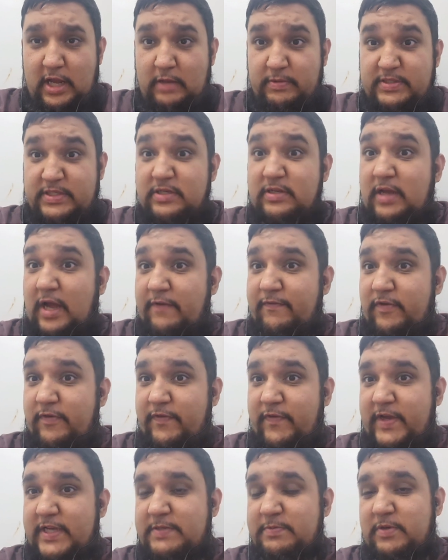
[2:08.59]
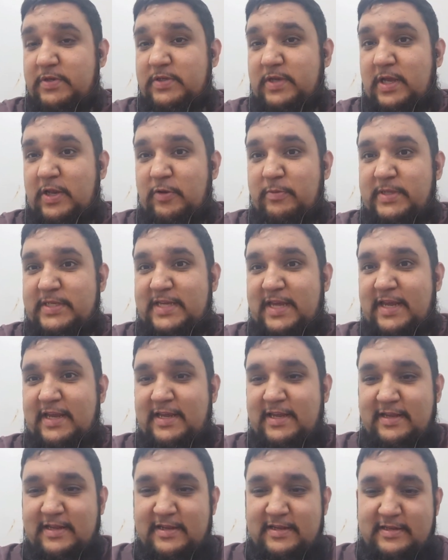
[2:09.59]
Still have her on Facebook, so hello, Miss King.
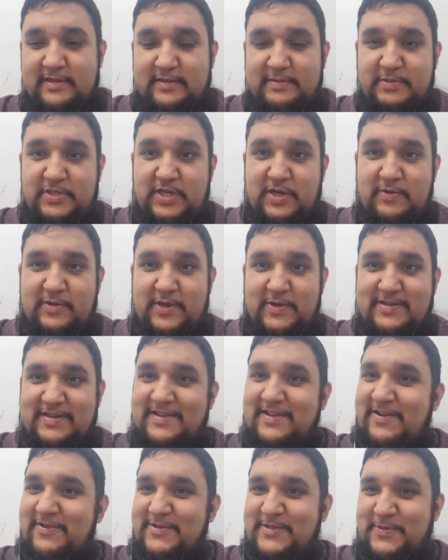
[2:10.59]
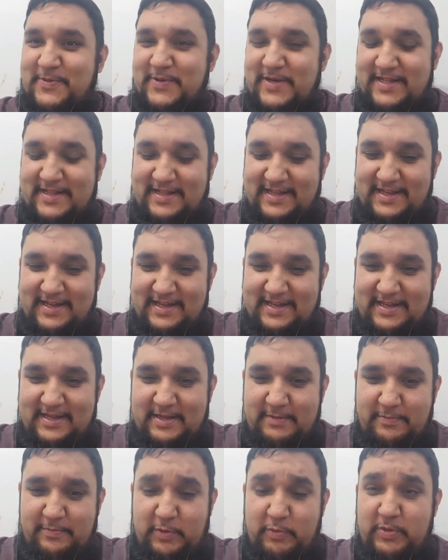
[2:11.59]
Shout out to her as well.
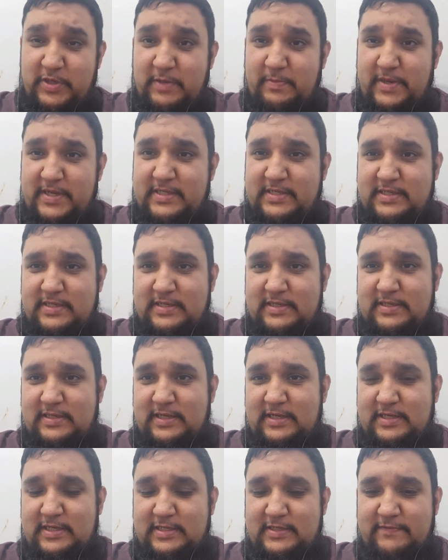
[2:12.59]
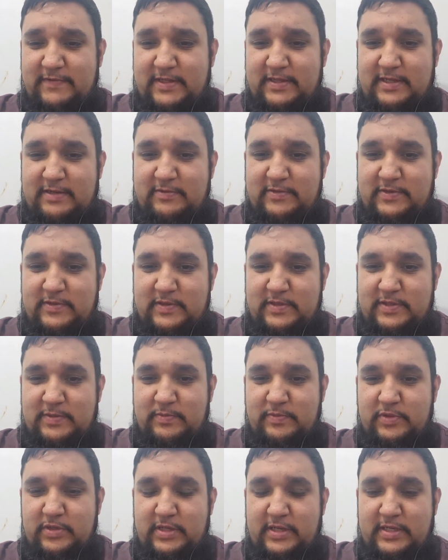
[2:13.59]
Probably the best teachers I've had there as well.
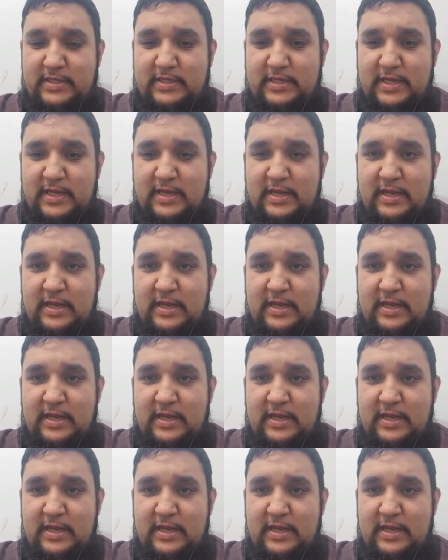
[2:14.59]
She's brilliant.